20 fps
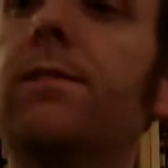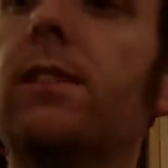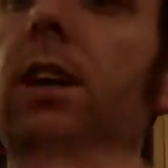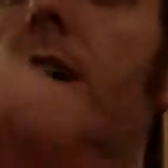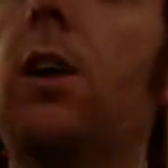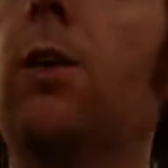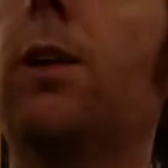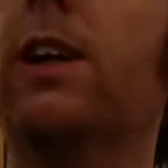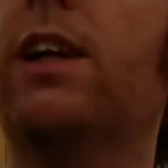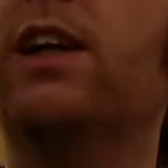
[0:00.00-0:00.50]

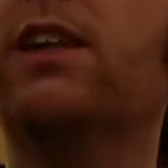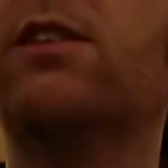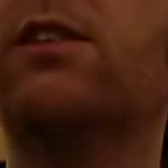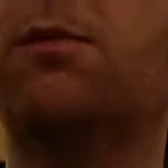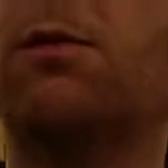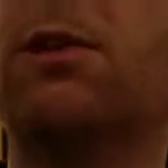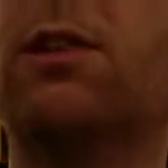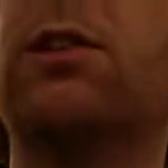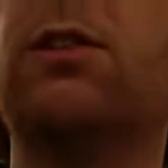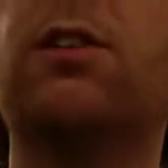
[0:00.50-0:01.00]
Oh, and here's
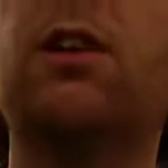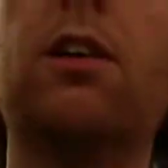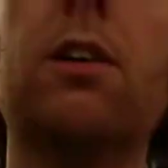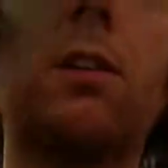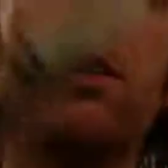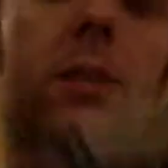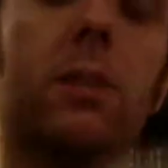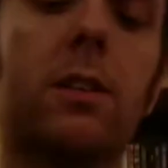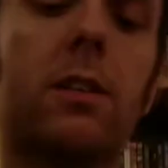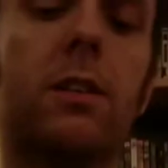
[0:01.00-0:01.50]
the one that's
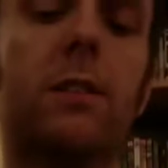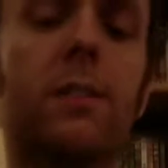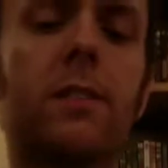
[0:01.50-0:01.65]
not good.